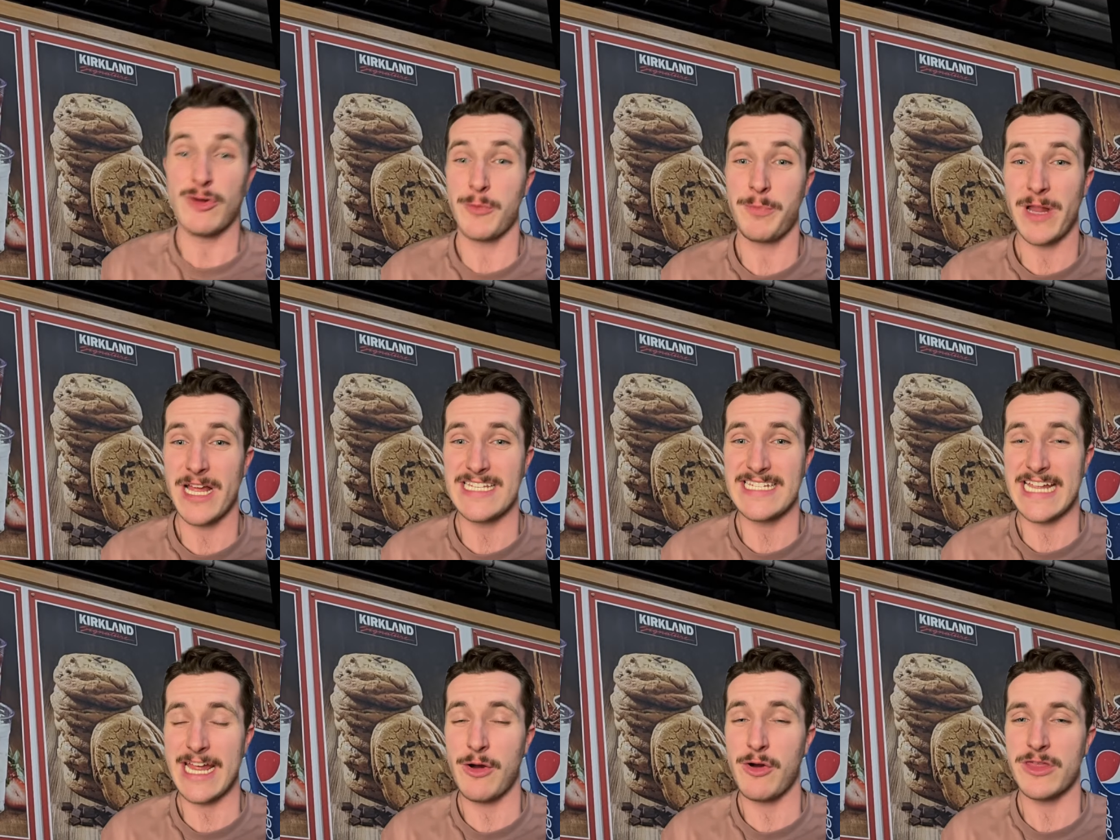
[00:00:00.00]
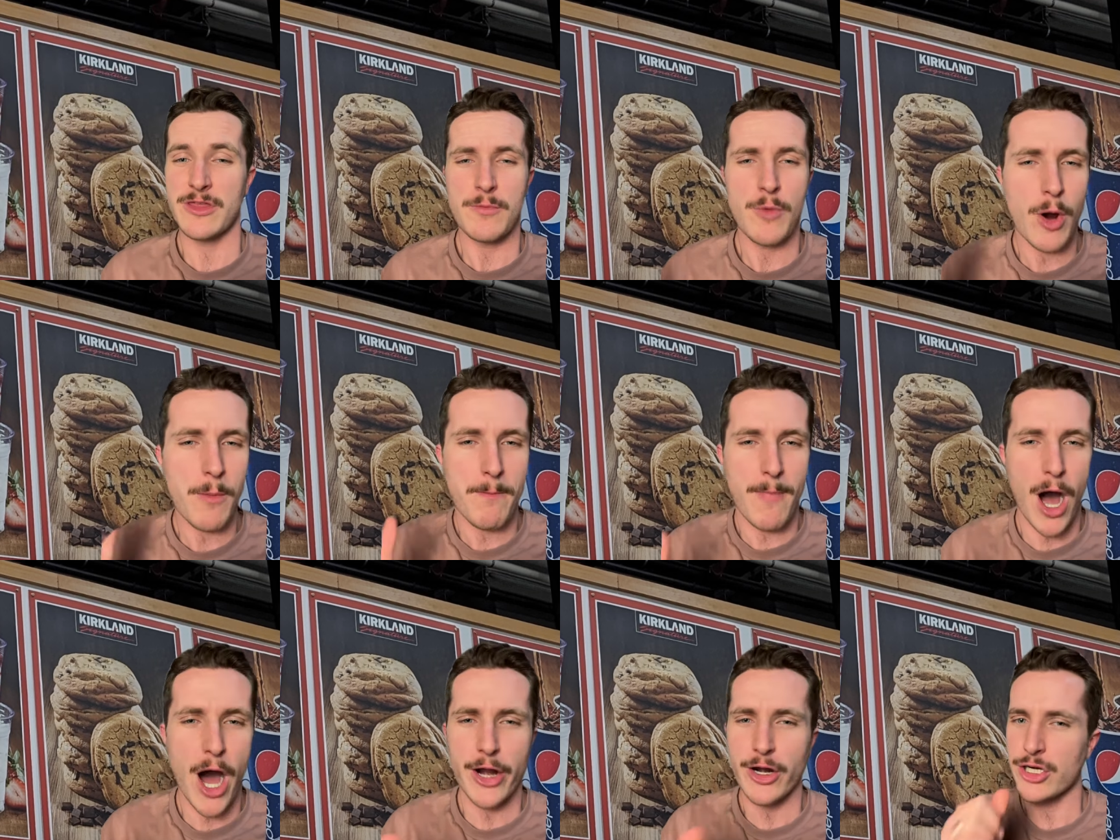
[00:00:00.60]
and replacing it with a more
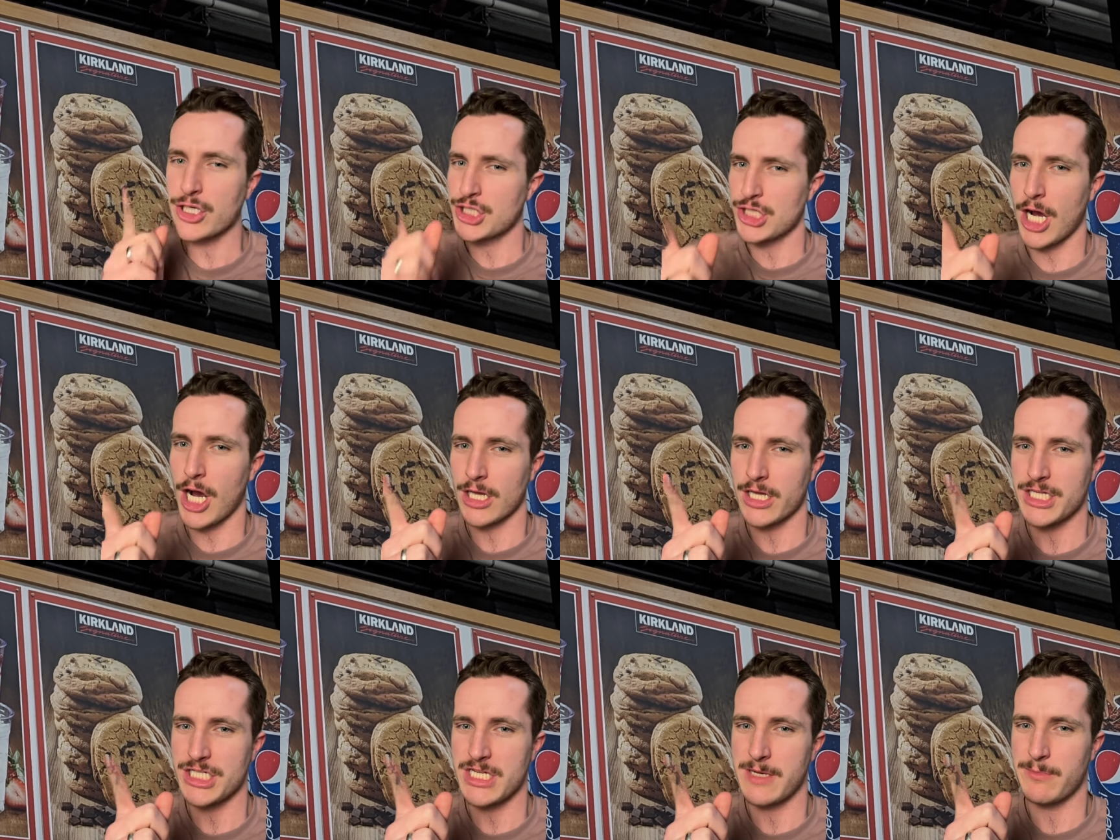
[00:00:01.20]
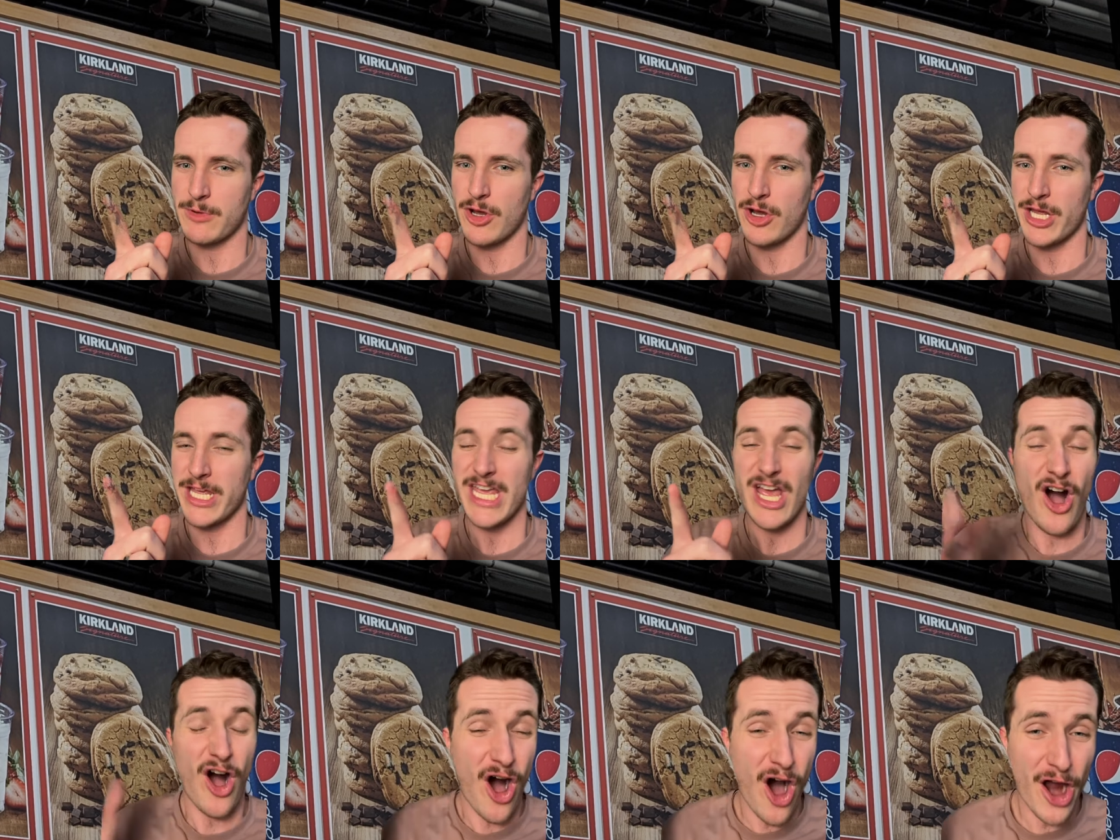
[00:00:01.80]
modern chocolate chip cookie?